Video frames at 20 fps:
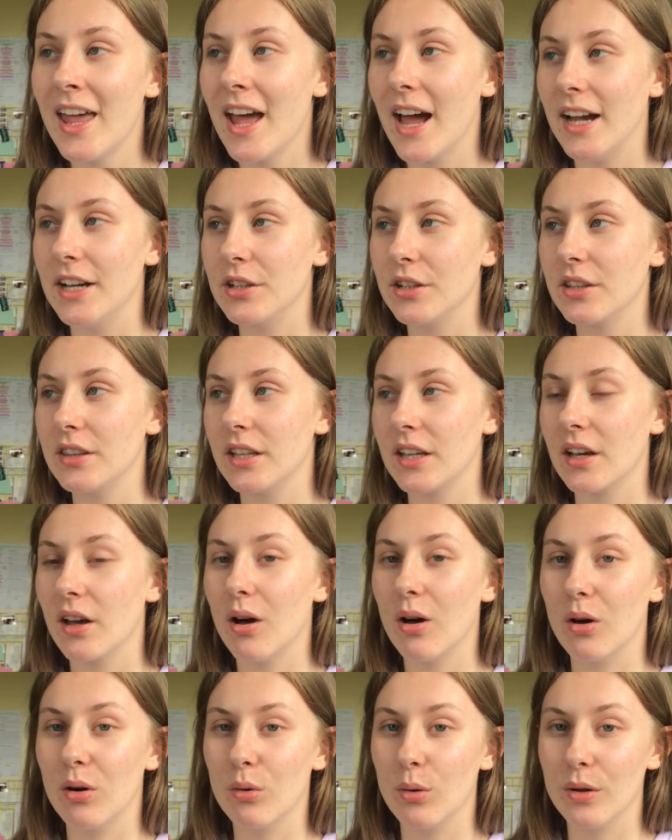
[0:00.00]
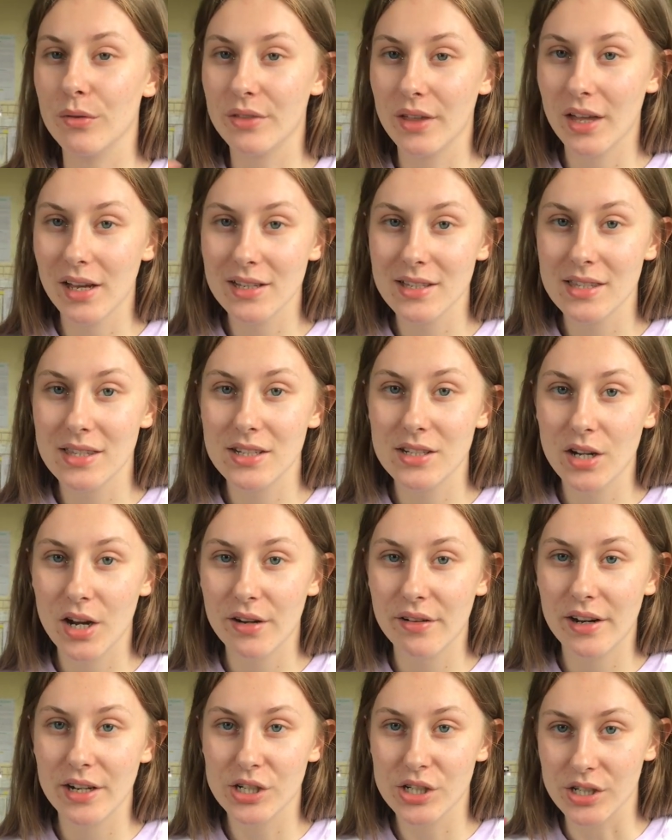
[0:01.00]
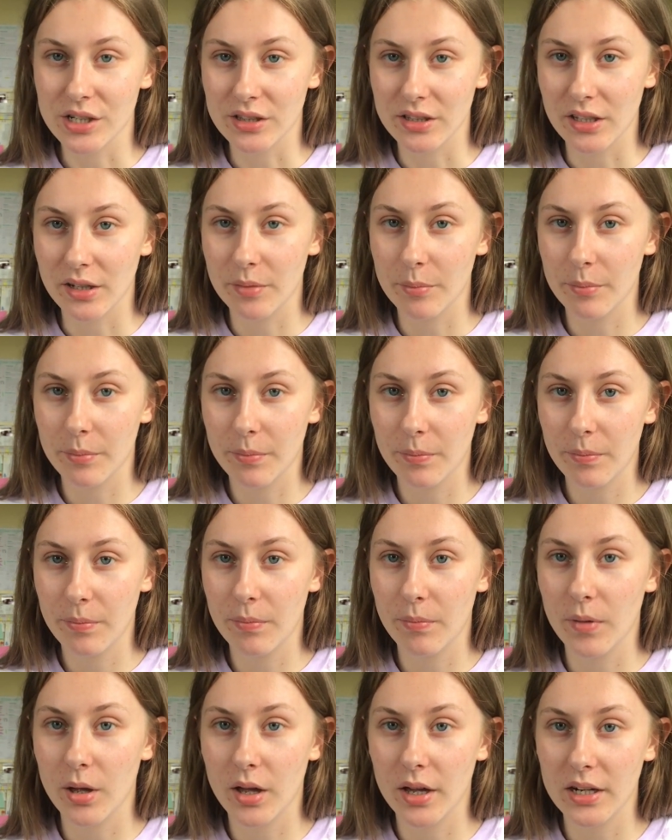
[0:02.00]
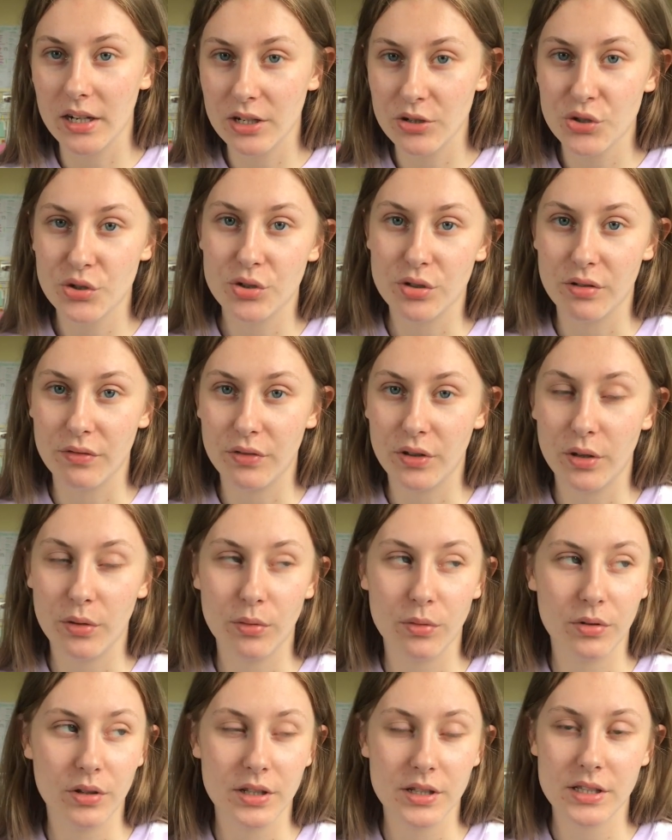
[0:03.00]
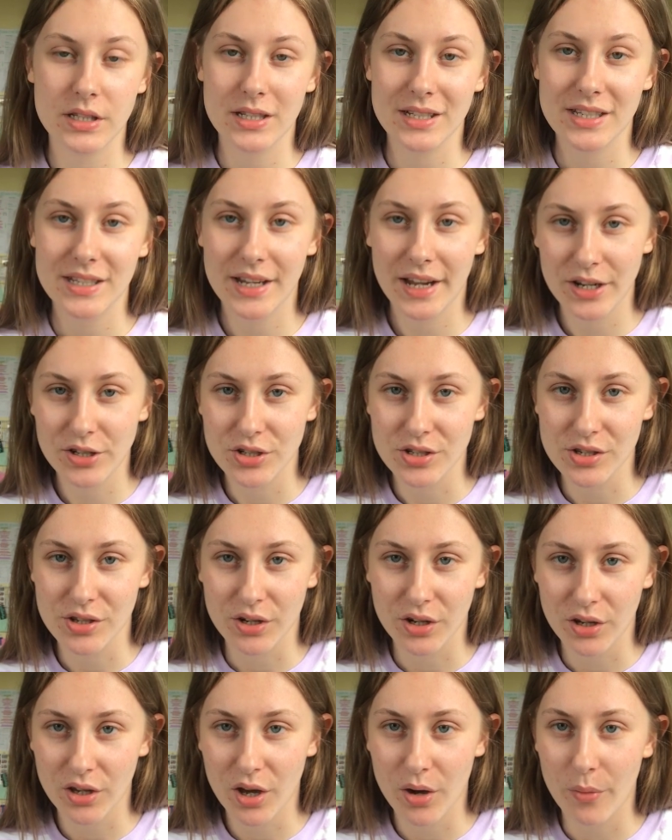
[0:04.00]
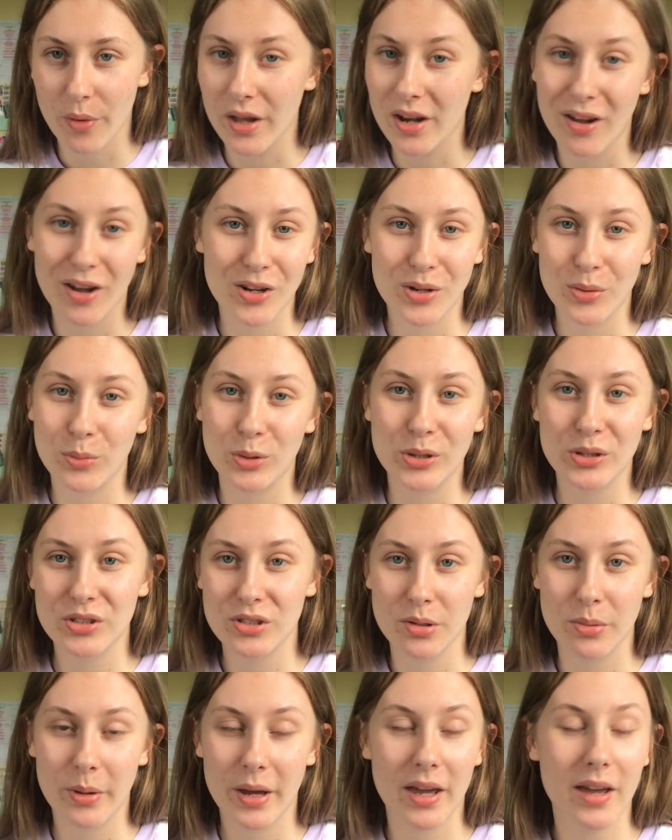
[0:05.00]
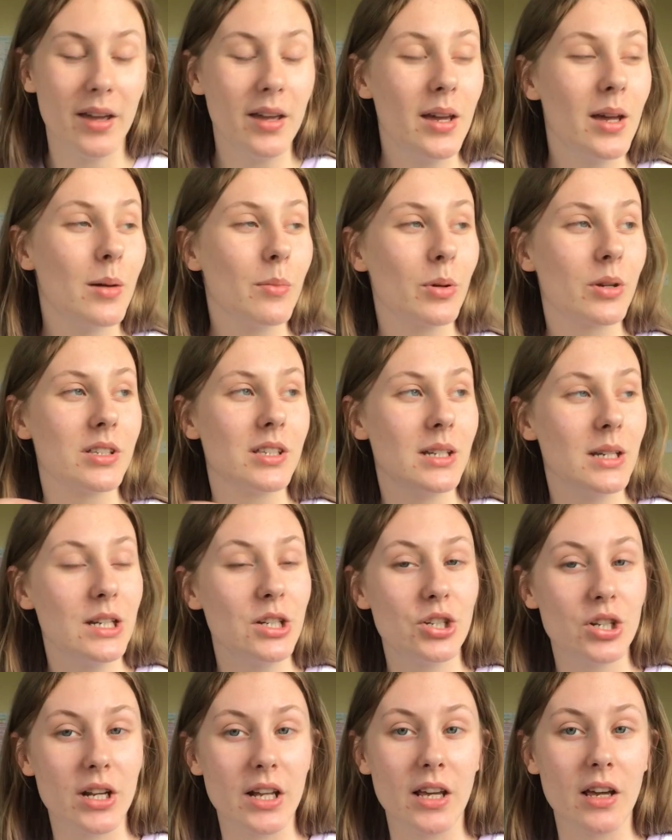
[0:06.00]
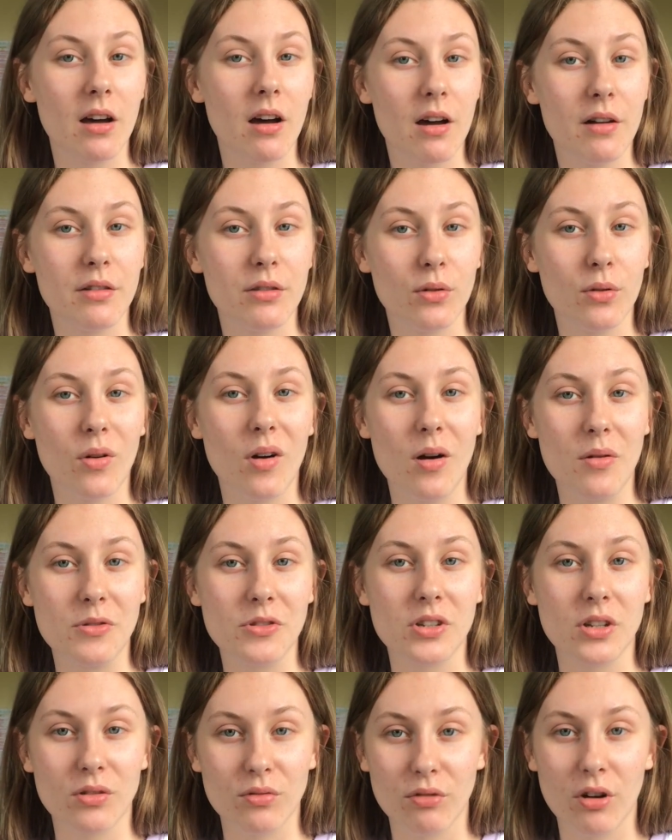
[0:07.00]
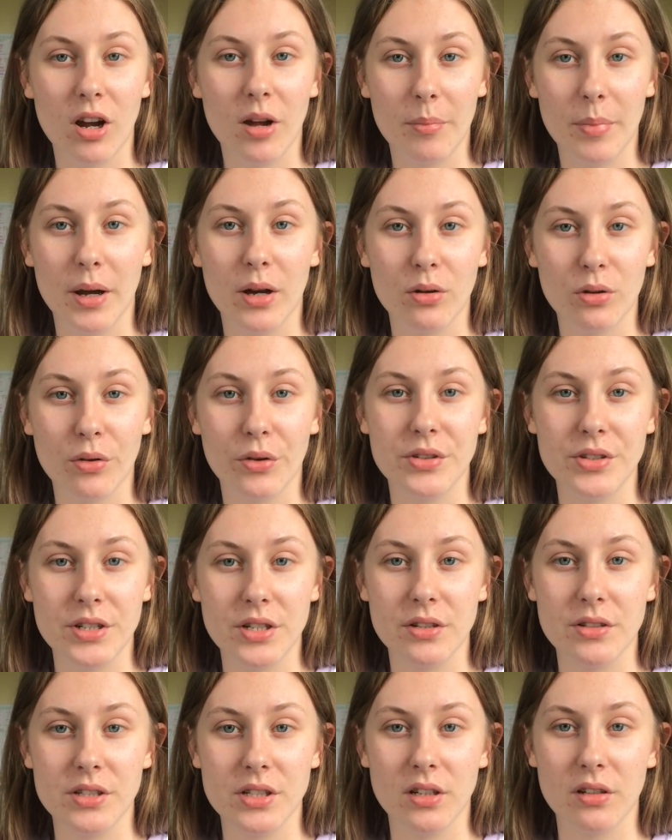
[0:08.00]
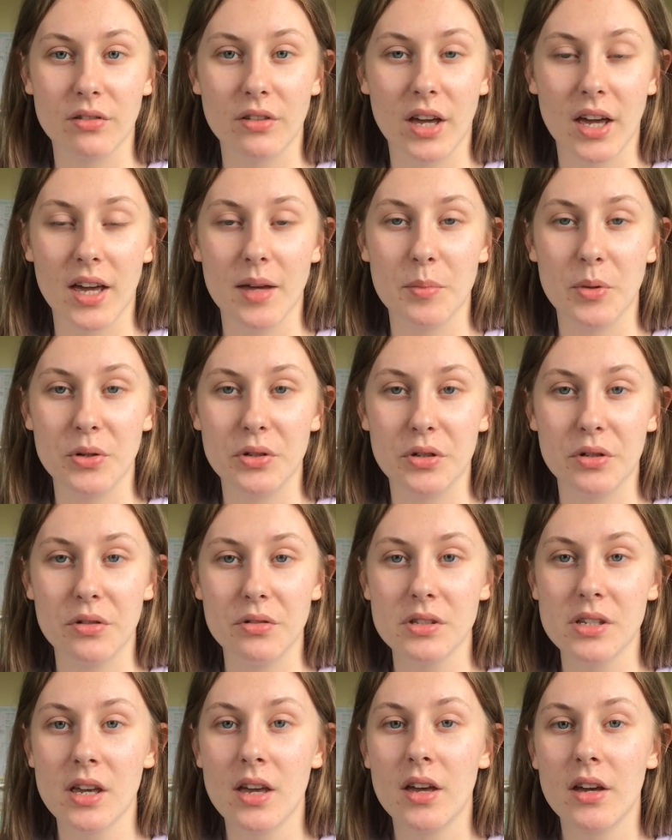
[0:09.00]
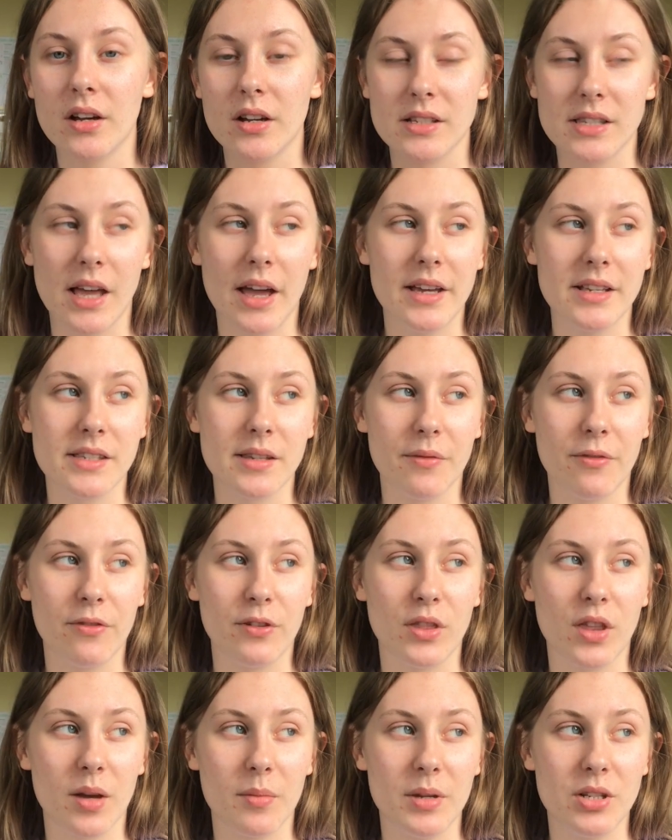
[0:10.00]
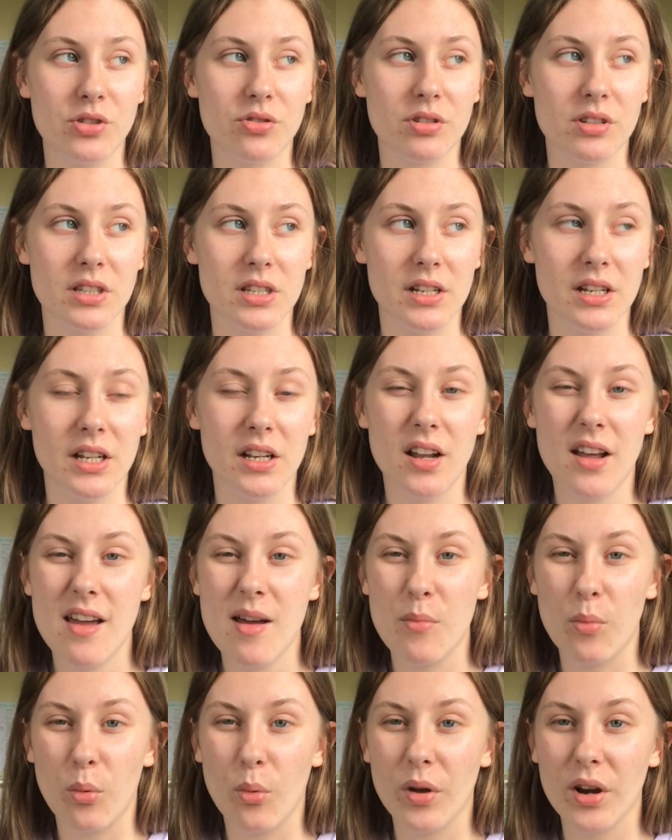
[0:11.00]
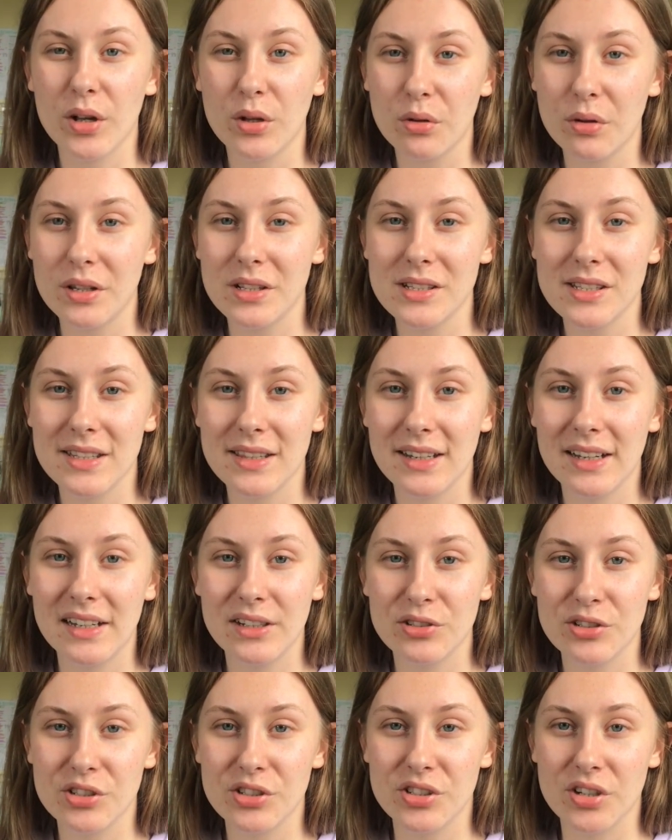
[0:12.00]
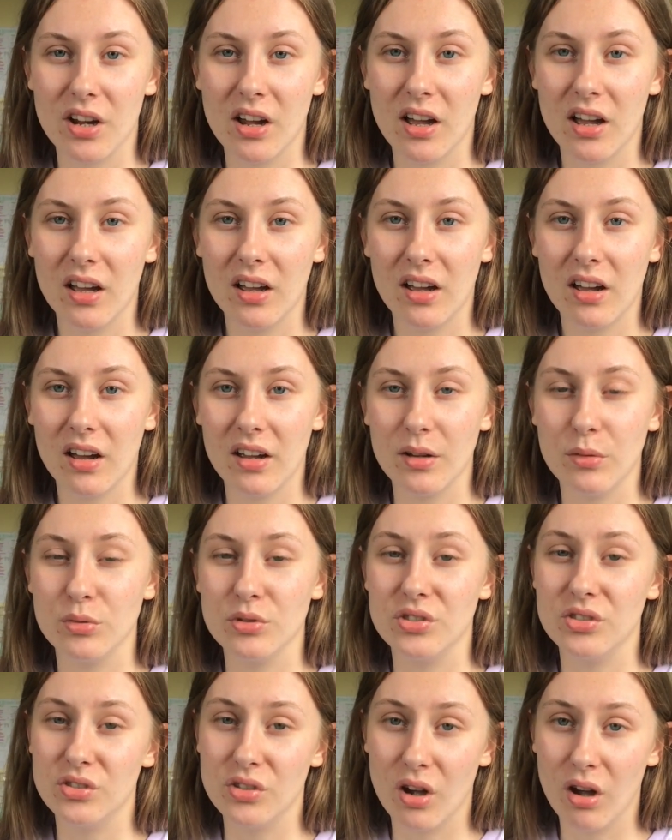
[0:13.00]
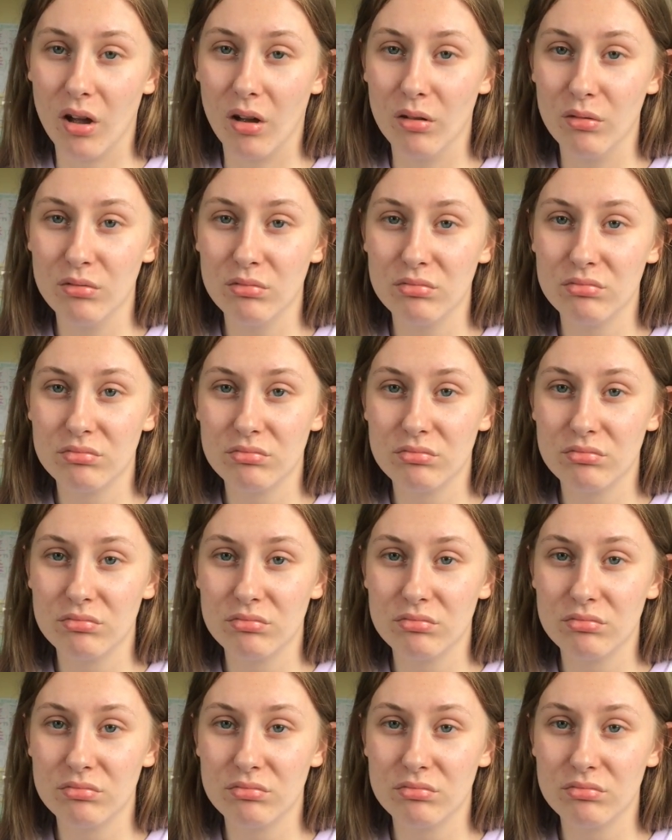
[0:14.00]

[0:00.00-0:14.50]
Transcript: and you can think, oh, if that's the direction that my literature review or this dissertation is going to go in, I don't want to do it. Because initially I thought I was going to write about continuity of care models, because that is something that I'm interested in. But when I got into the literature, it was dull.